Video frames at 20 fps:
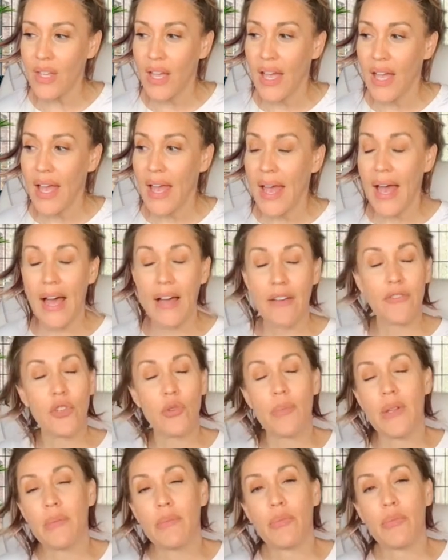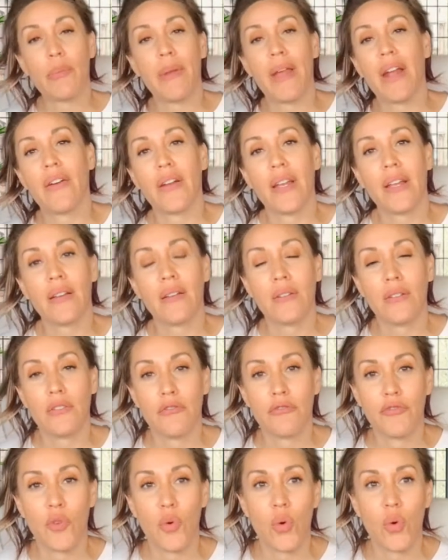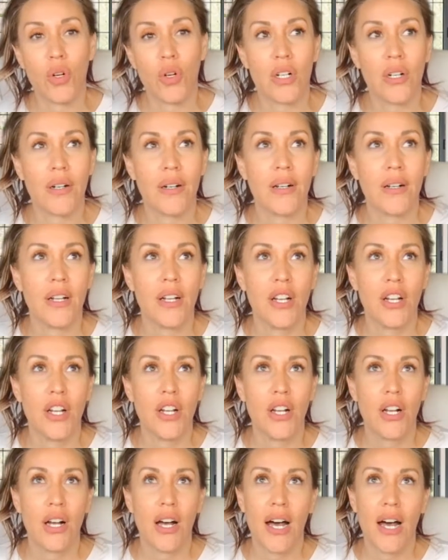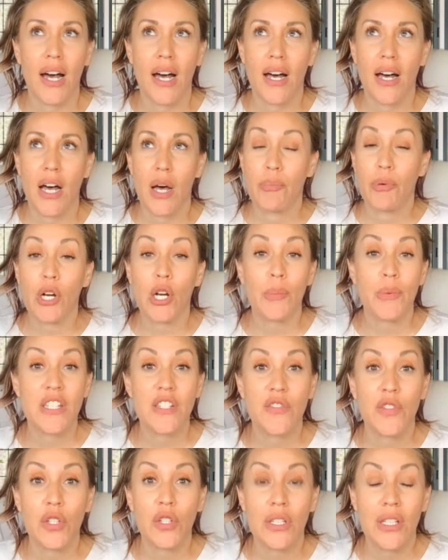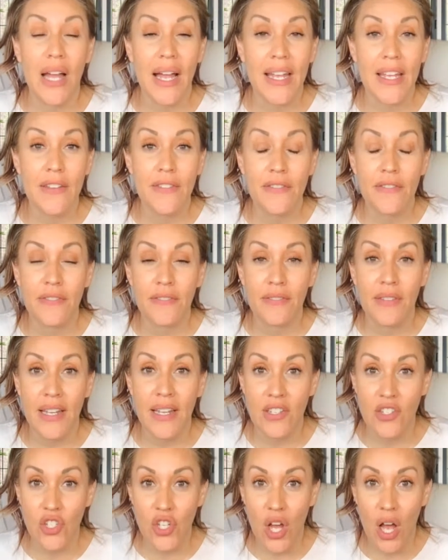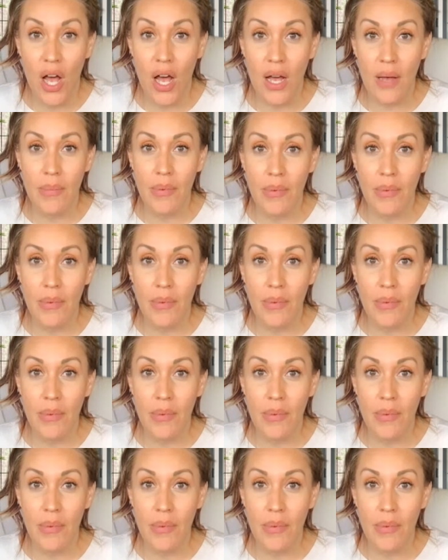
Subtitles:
have you been preparing for a purposeful life and job?